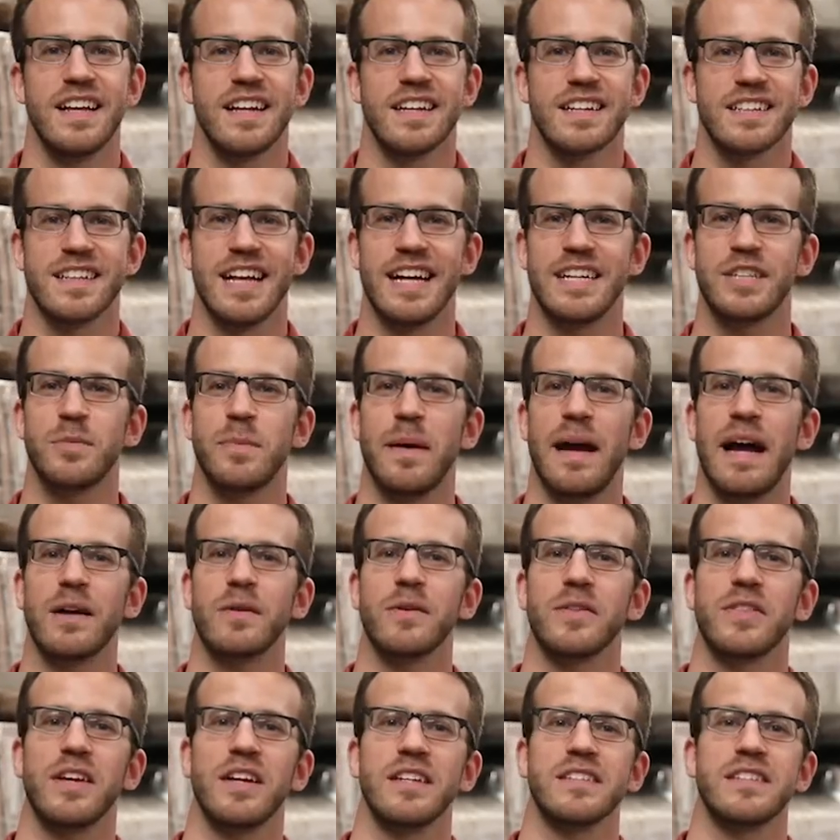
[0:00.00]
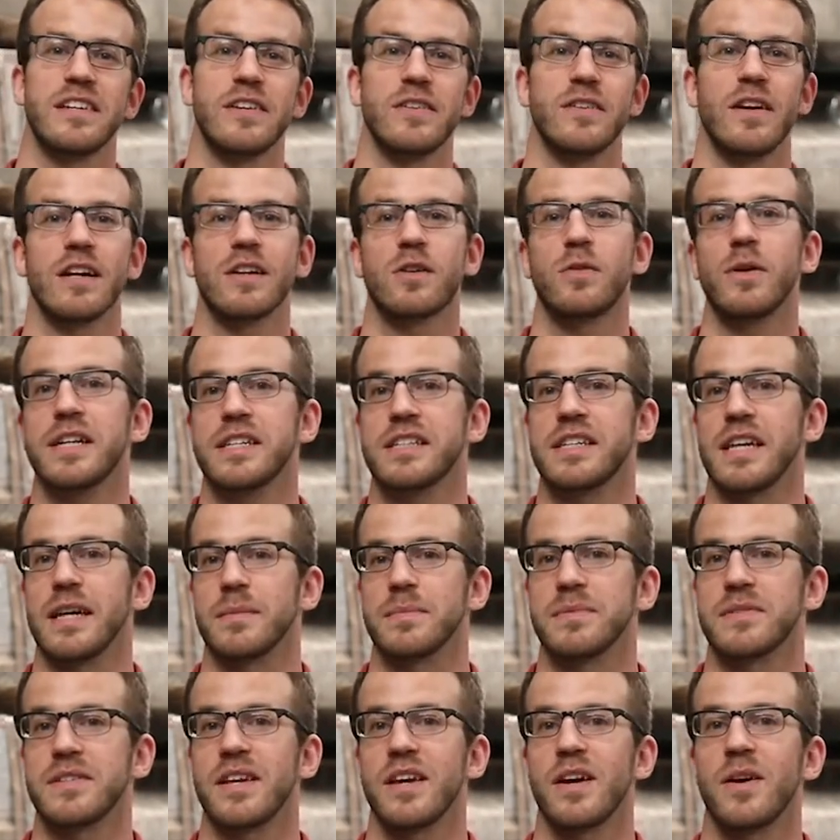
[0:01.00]
Glad you're back with us here on Quick
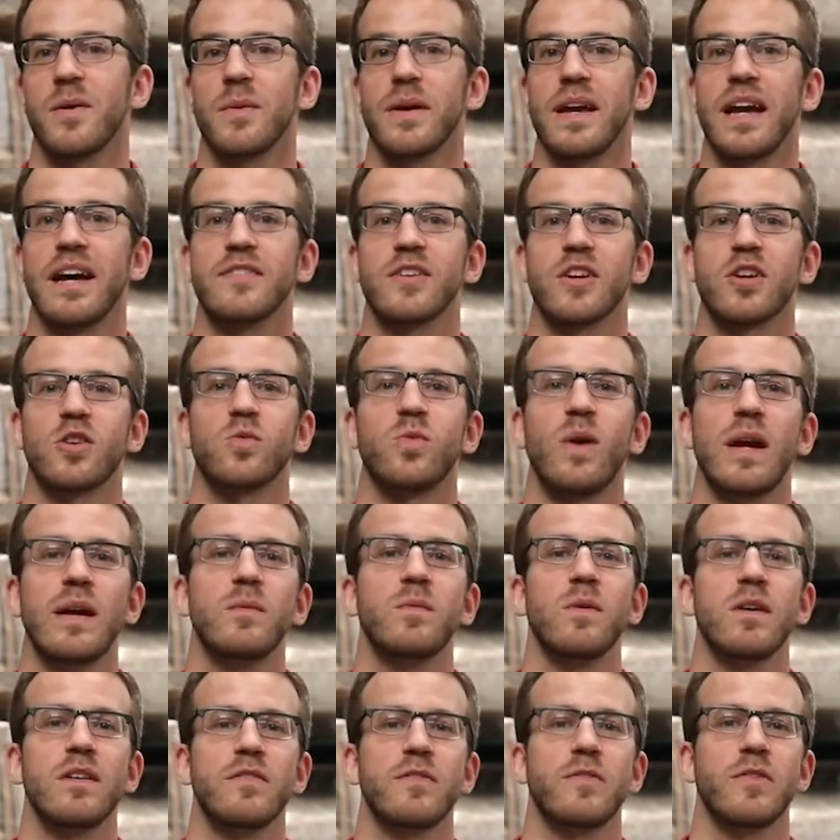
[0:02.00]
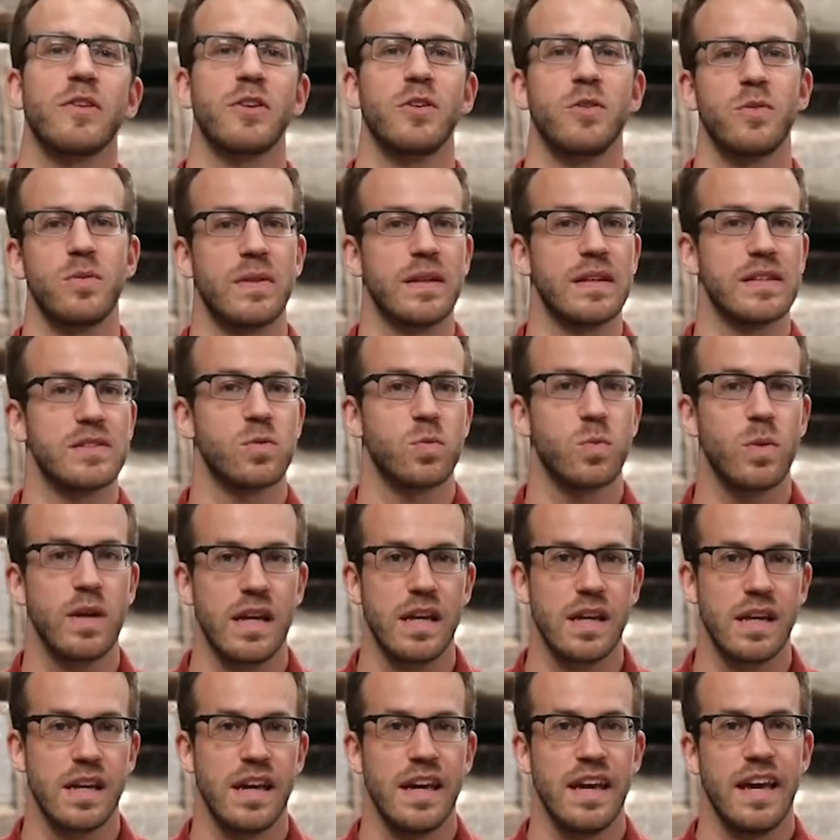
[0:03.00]
Tips. We have a great one for you this
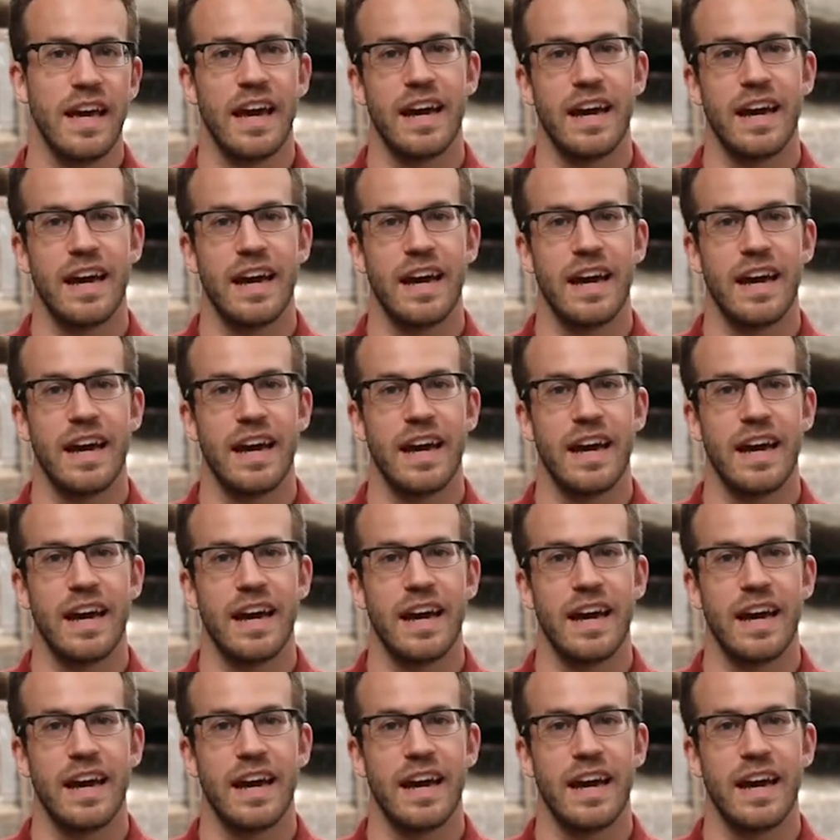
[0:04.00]
week.